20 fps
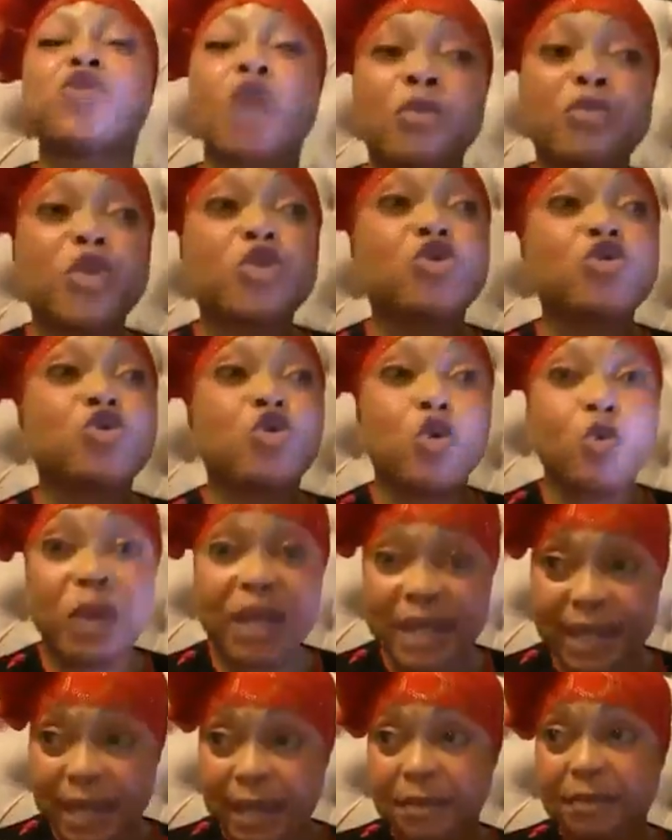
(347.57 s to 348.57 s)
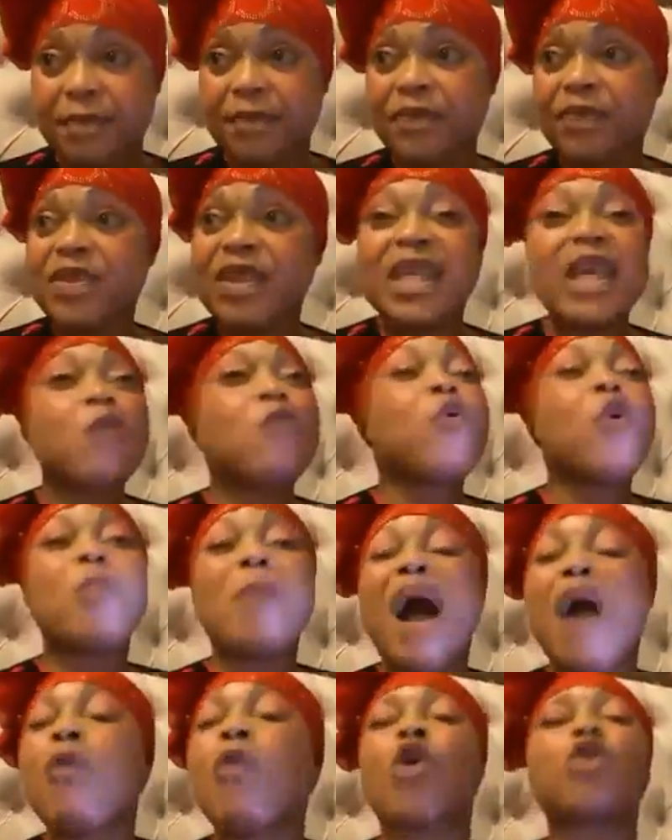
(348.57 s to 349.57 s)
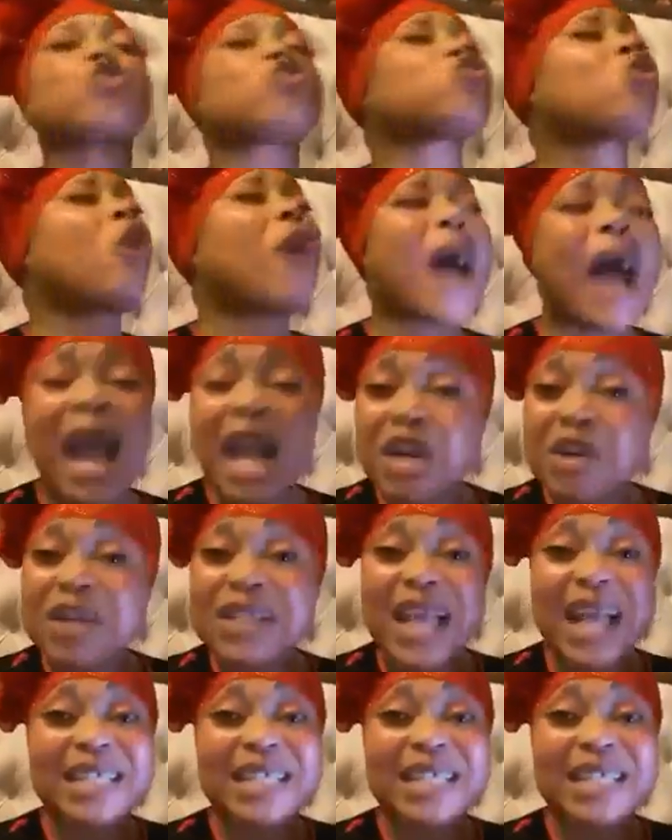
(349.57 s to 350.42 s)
something to do with him, the woman was so angry.